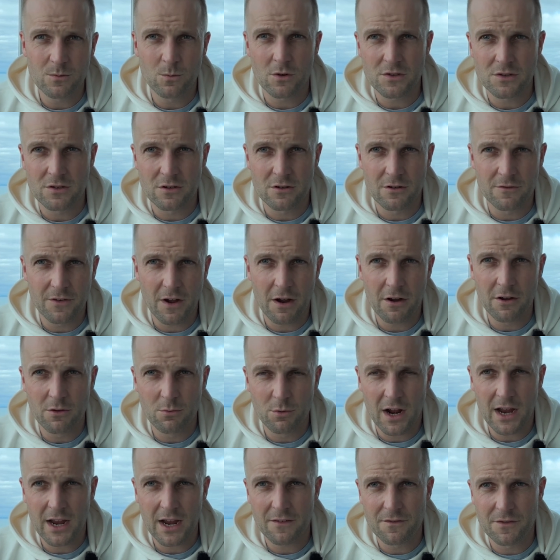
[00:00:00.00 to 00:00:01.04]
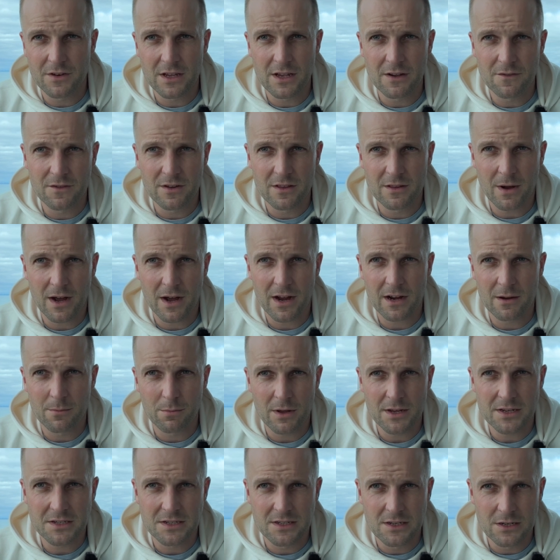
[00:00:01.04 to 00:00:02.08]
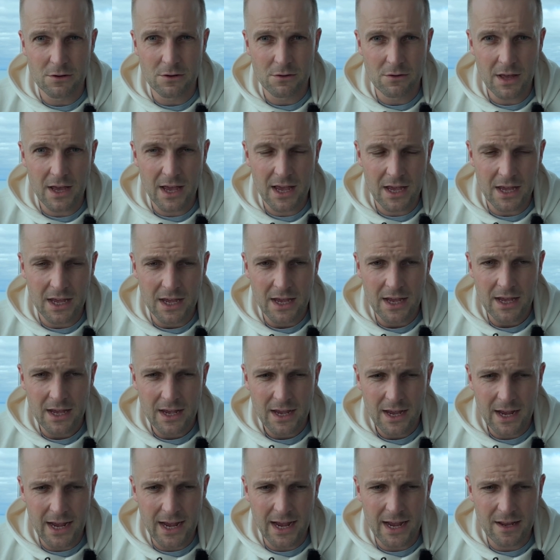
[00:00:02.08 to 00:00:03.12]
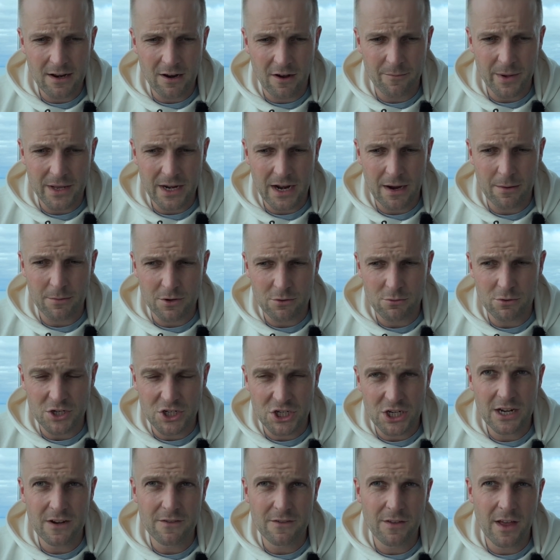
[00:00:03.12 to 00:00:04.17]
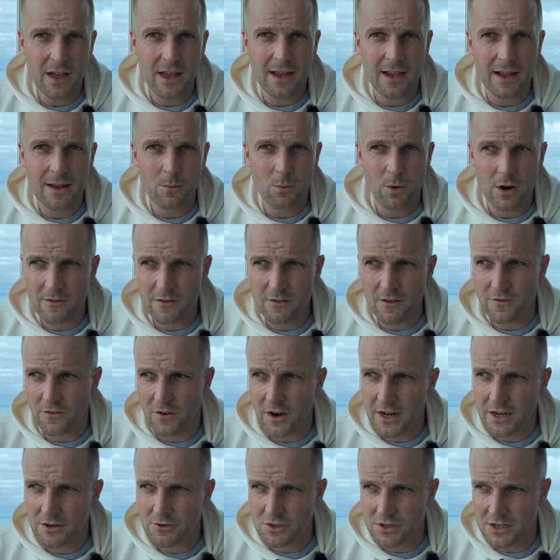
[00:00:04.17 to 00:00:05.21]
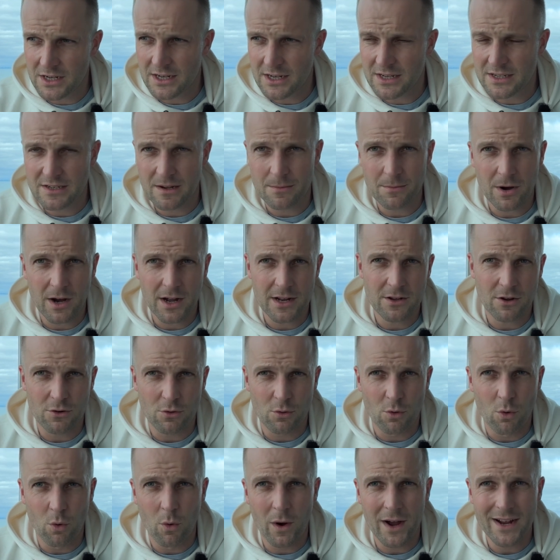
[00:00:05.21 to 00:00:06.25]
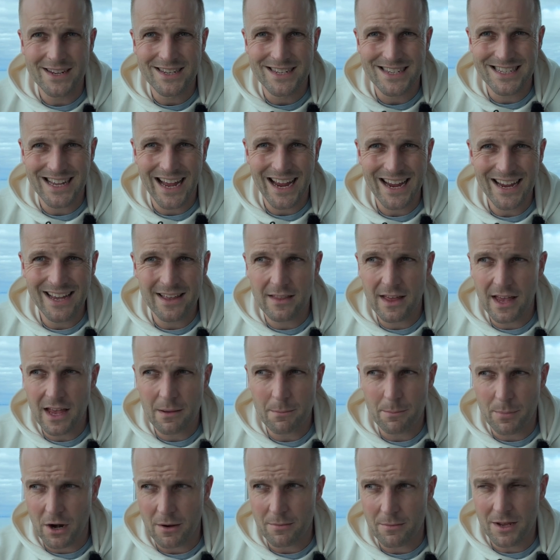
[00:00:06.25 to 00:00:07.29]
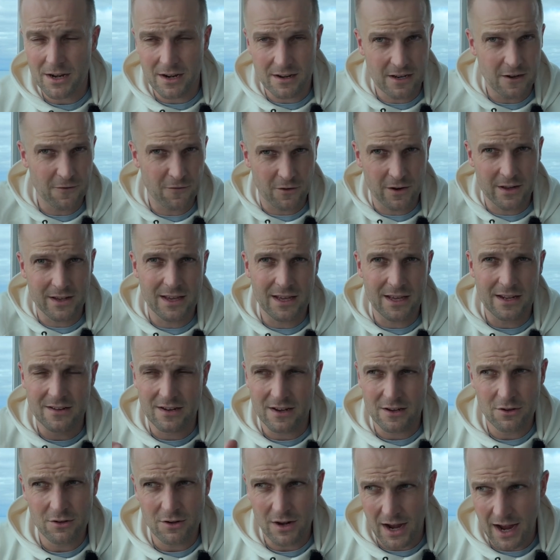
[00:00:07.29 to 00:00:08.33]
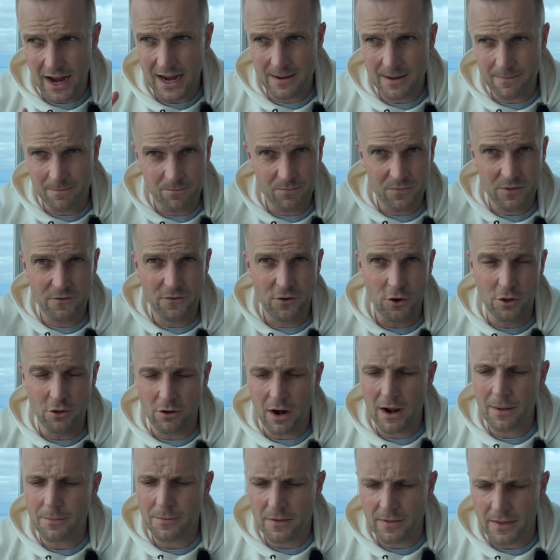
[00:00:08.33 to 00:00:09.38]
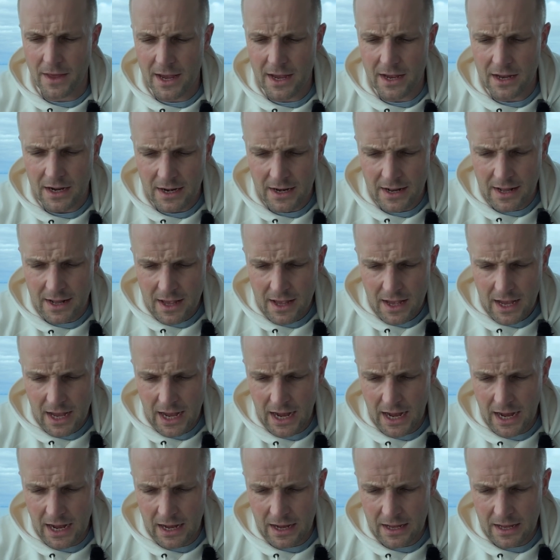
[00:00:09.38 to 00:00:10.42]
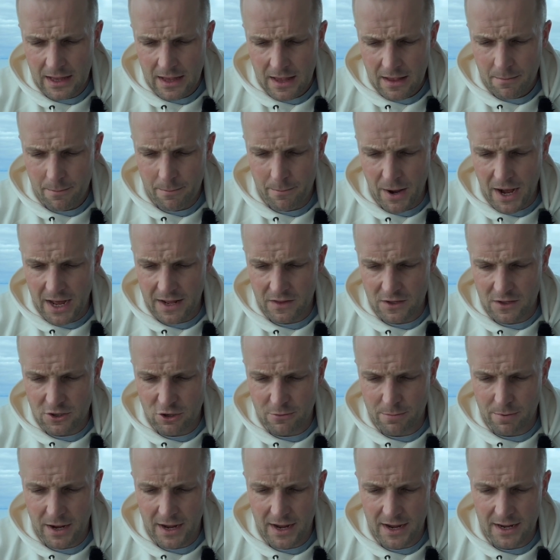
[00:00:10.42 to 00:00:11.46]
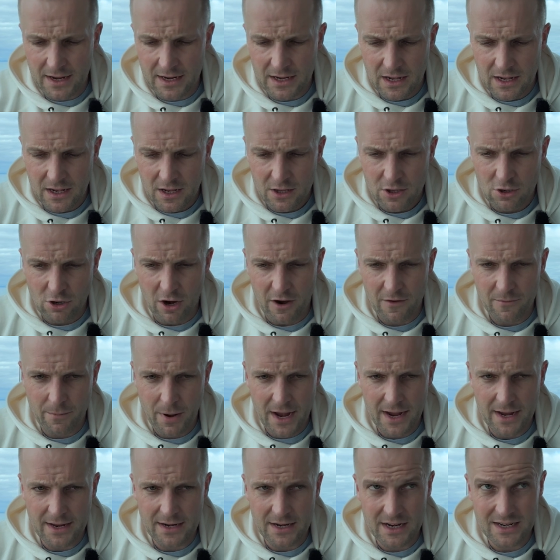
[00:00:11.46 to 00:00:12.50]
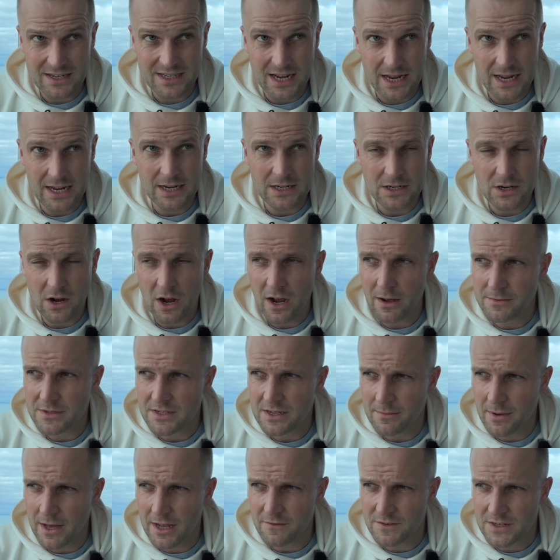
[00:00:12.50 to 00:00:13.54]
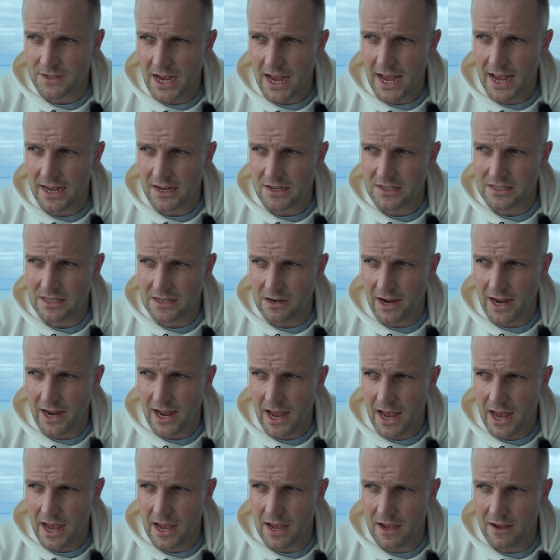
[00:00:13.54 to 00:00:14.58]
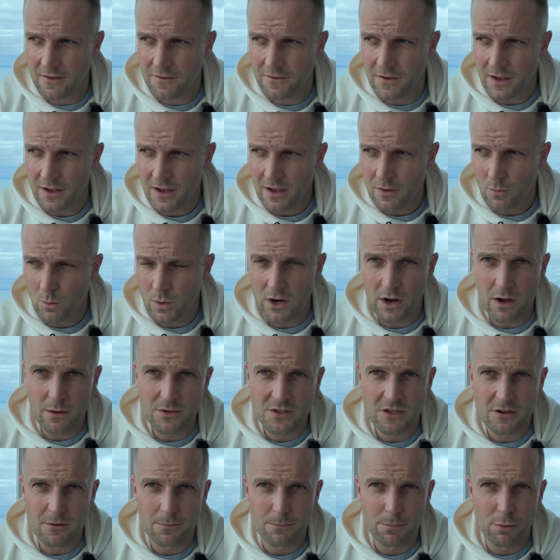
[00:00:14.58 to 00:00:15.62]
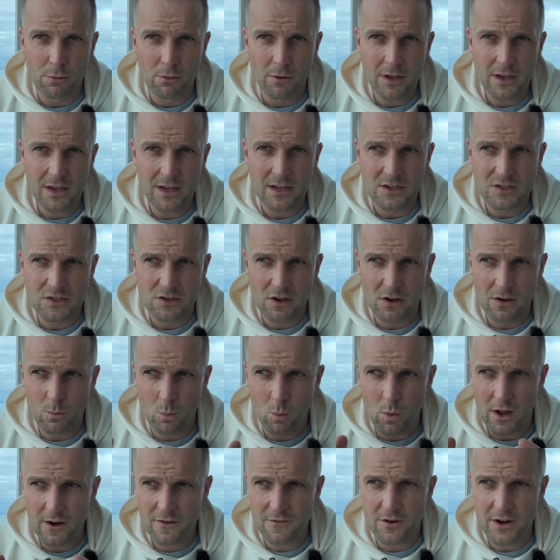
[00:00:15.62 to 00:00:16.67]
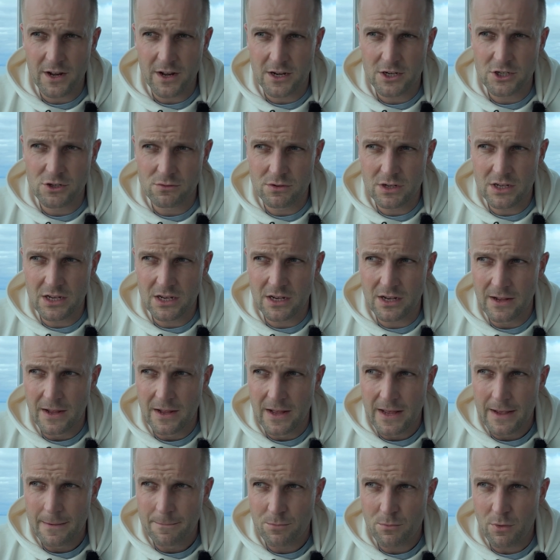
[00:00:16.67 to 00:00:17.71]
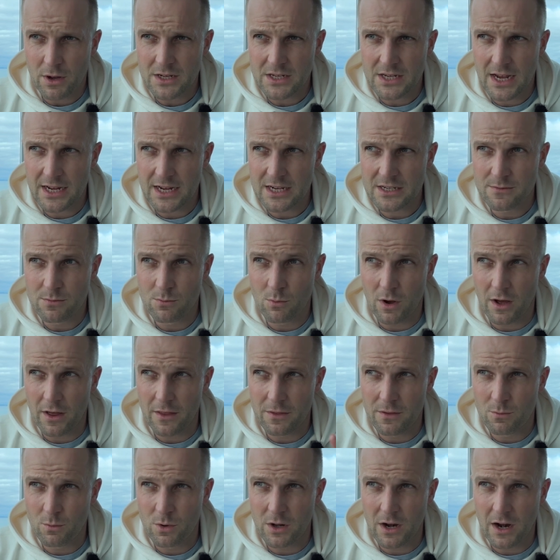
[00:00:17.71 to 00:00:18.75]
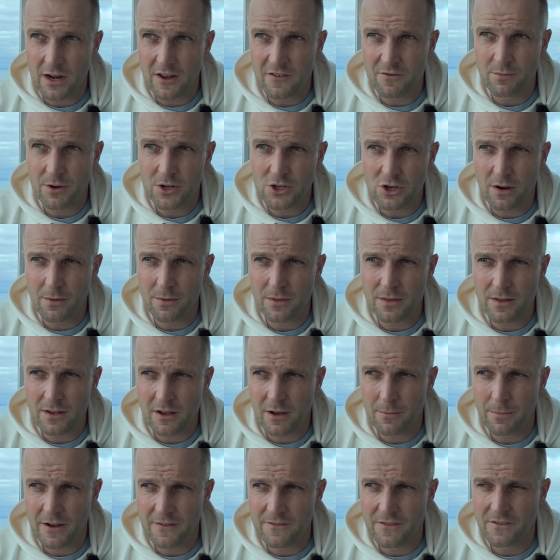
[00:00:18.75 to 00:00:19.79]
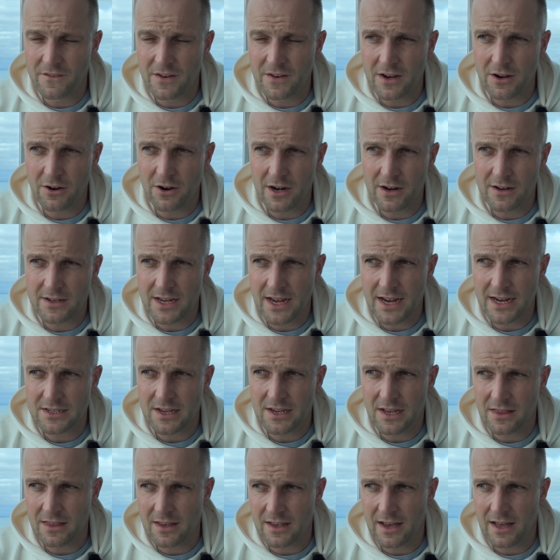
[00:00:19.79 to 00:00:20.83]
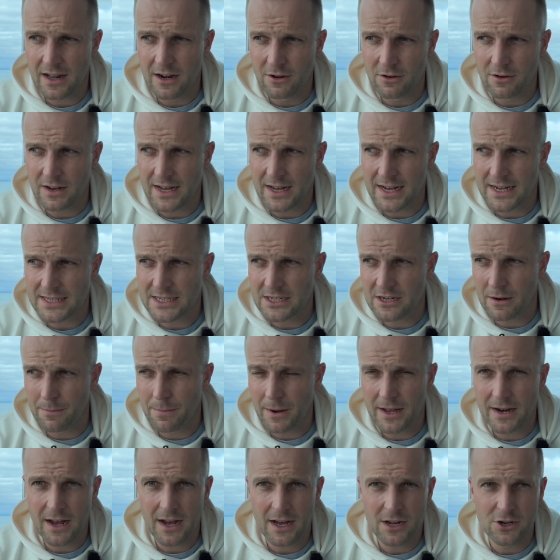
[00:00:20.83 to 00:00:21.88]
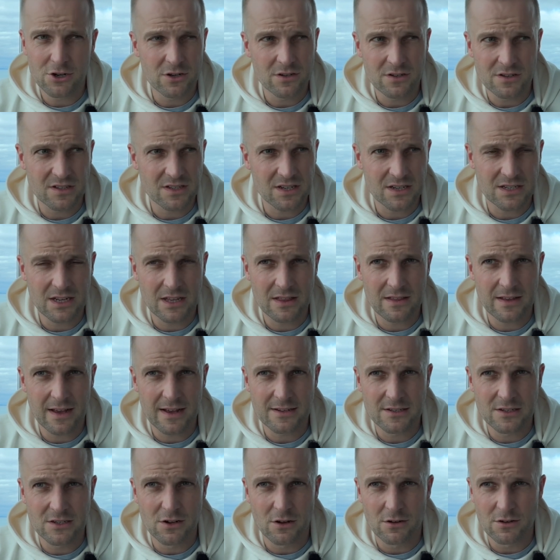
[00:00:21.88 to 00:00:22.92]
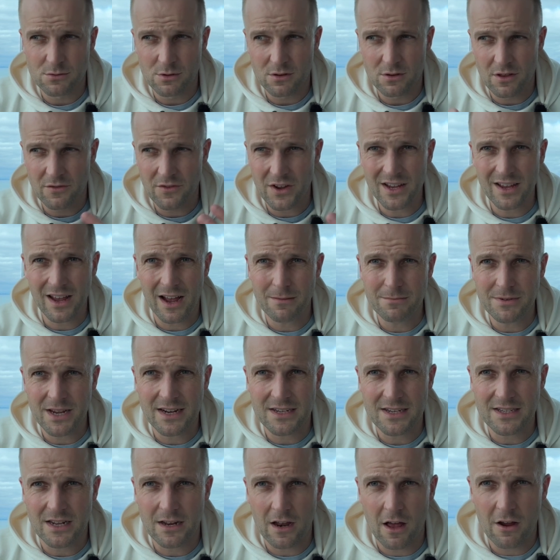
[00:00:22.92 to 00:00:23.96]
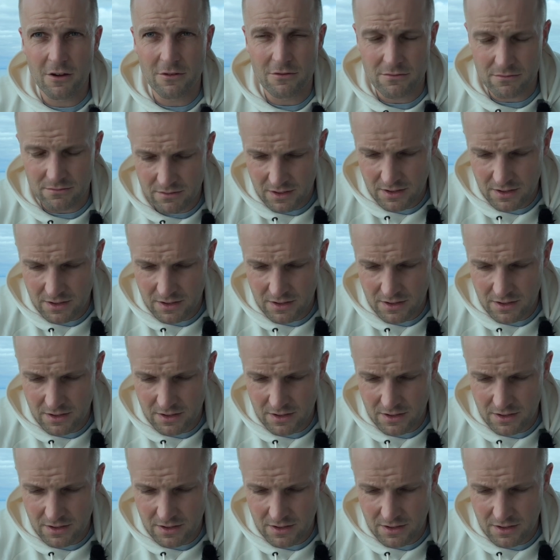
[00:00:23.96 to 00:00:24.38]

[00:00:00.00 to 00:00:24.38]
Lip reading: What sort of value would I have to give to the marketplace to do that? And I've been able to achieve that in one of the financial years. I might not always stay at that, but I'm going to definitely continue to aim further up than that. But then you pay, I've paid 10 times the amount of tax than I have when I was an employee. So in one financial year, my tax, when I left my job, I think I paid 15 grand of tax. I think I had a look last year, I paid $160,000 worth of income tax alone.